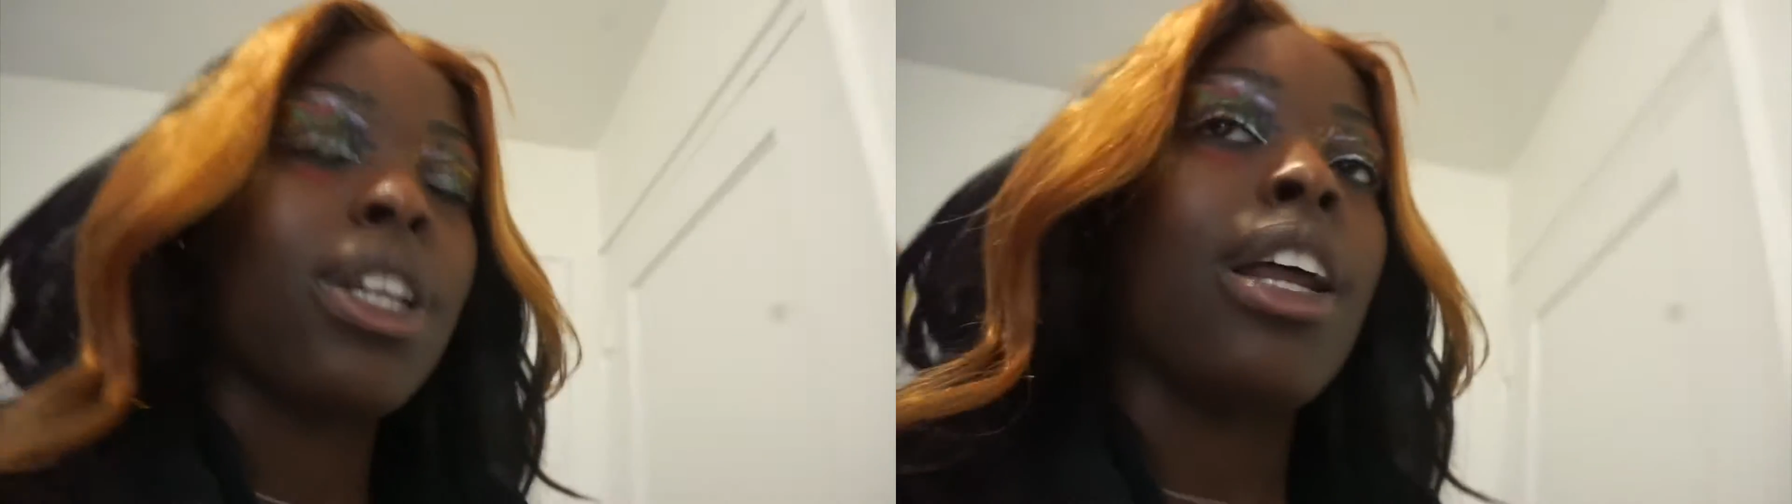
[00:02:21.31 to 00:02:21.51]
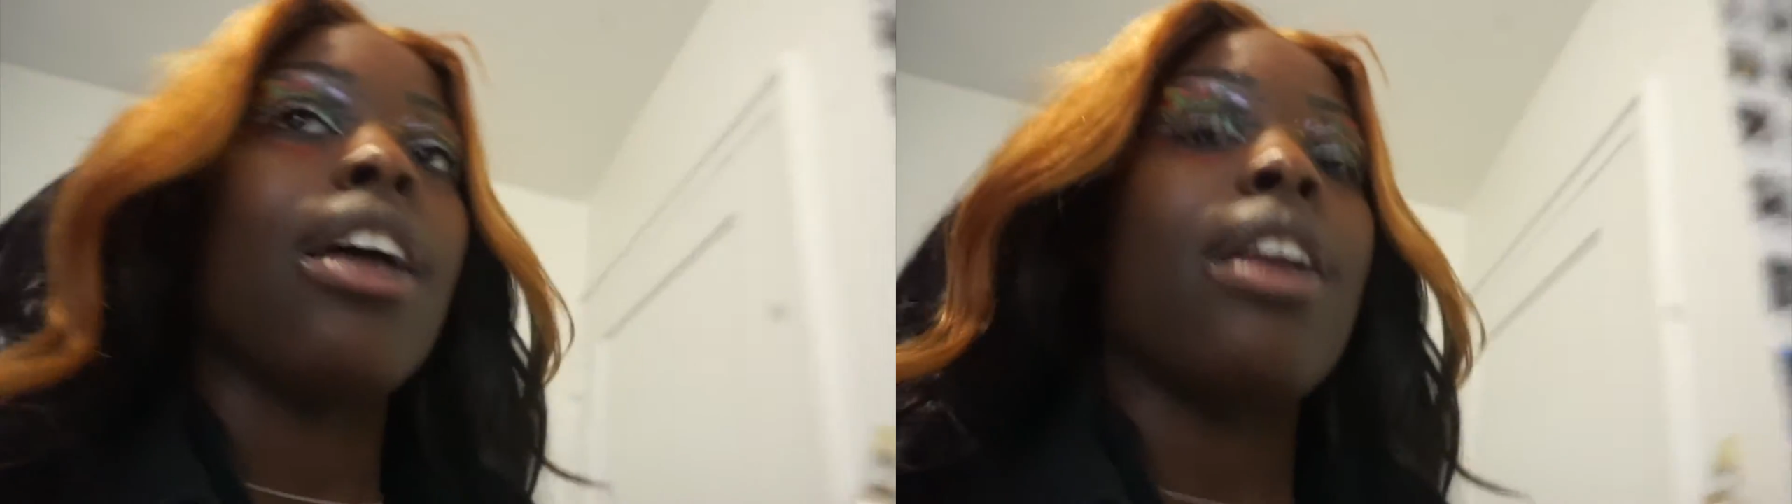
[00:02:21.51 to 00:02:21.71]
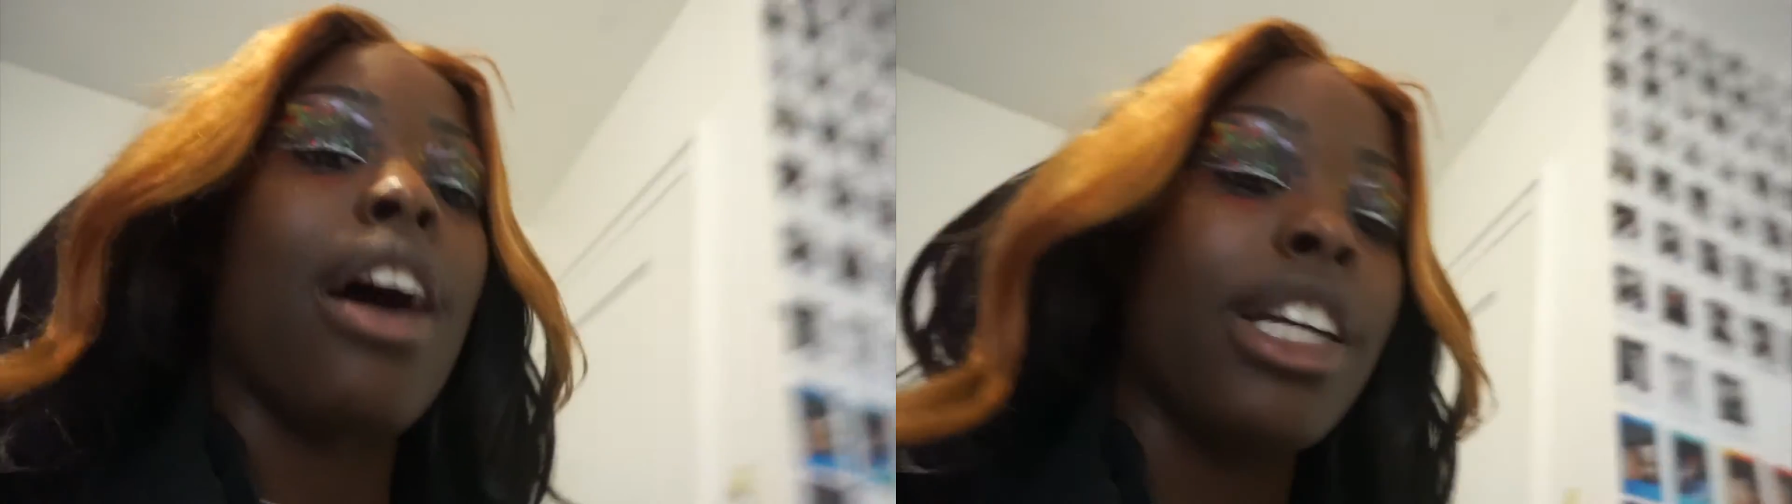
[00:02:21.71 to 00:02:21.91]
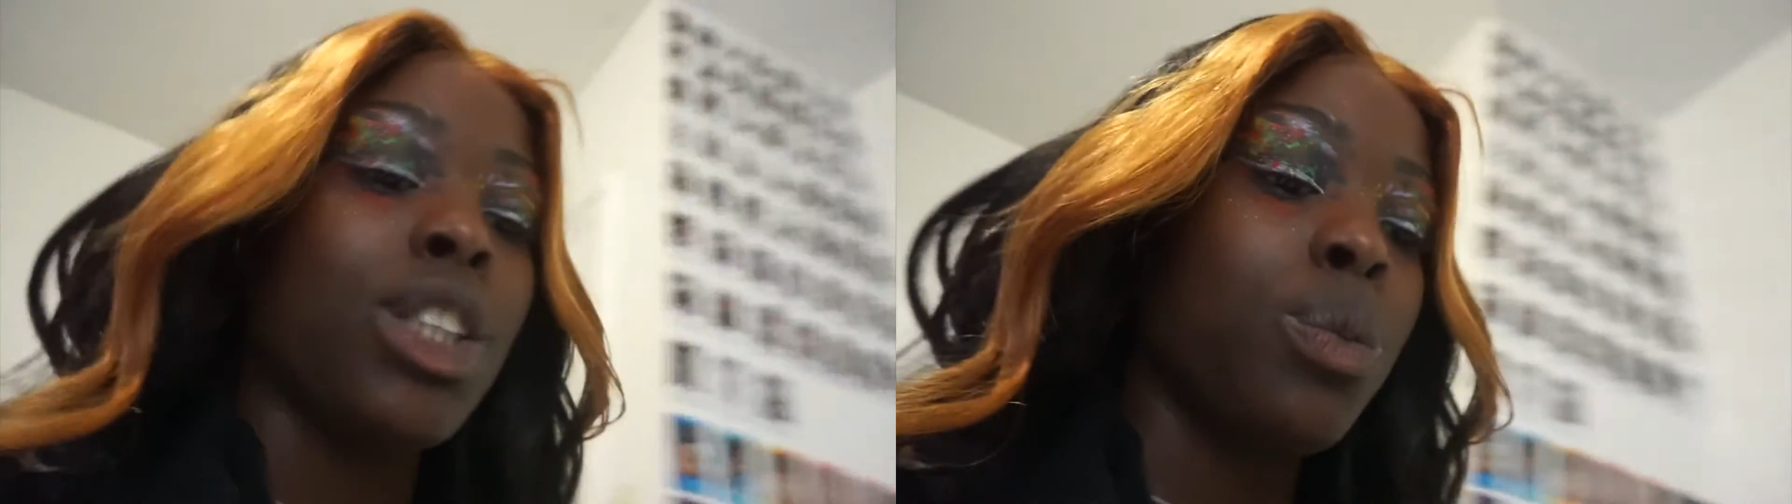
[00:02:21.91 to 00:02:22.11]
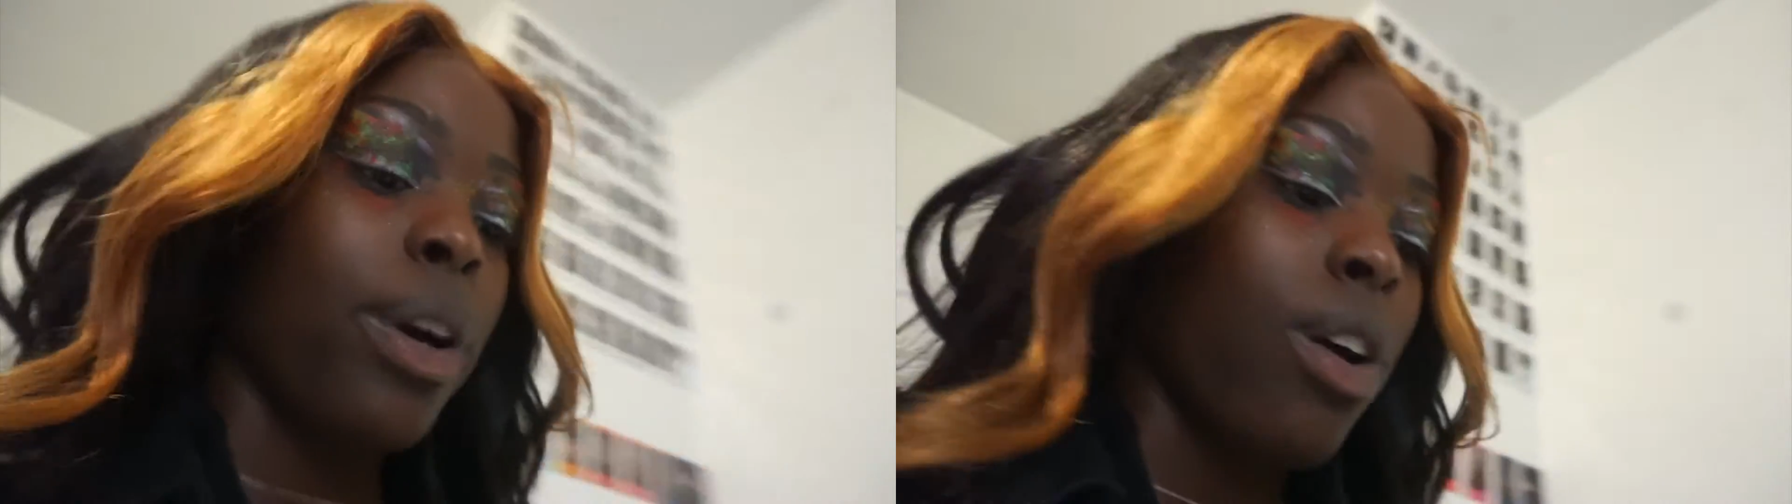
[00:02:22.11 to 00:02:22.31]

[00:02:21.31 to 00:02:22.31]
then I just went